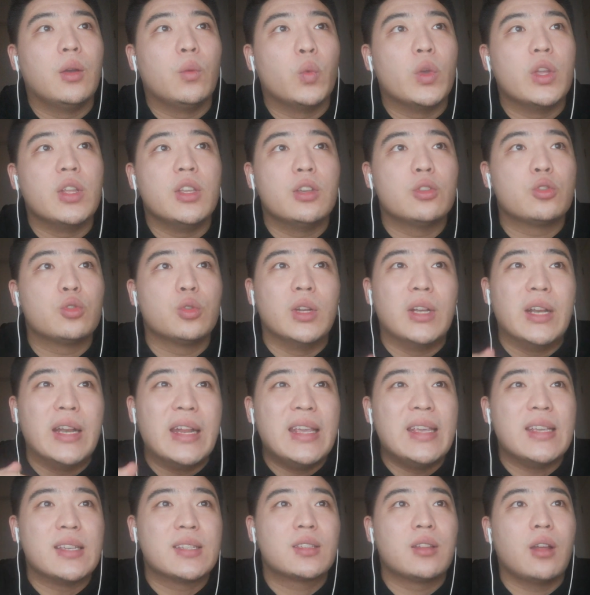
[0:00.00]
we need to
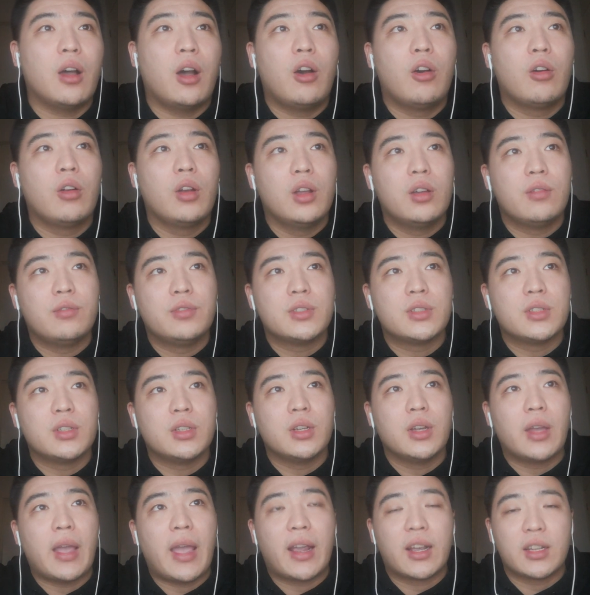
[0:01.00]
list all of
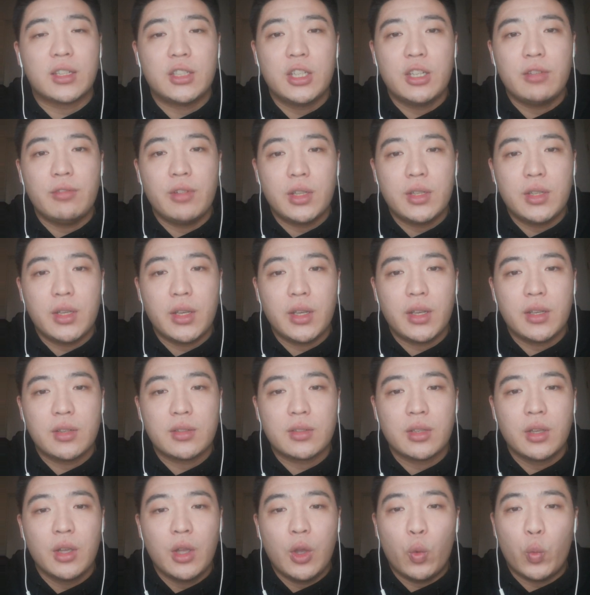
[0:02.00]
the
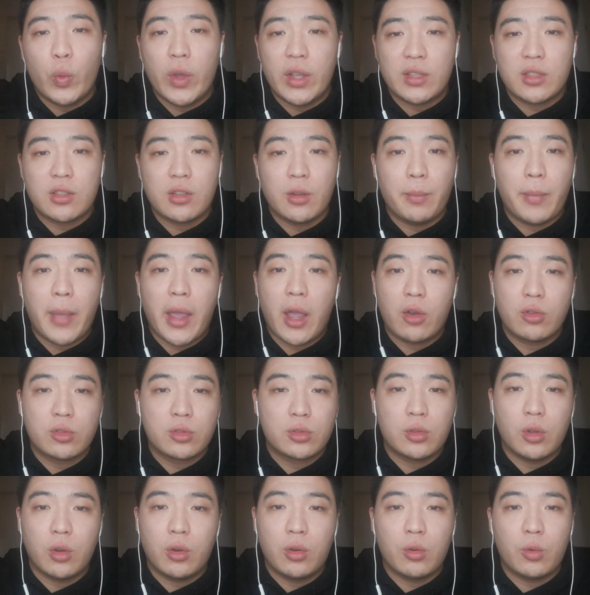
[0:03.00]
activities with the
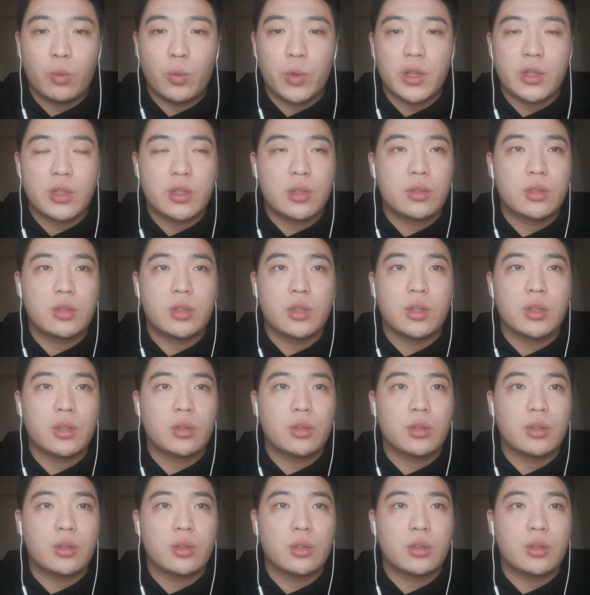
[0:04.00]
milestone, which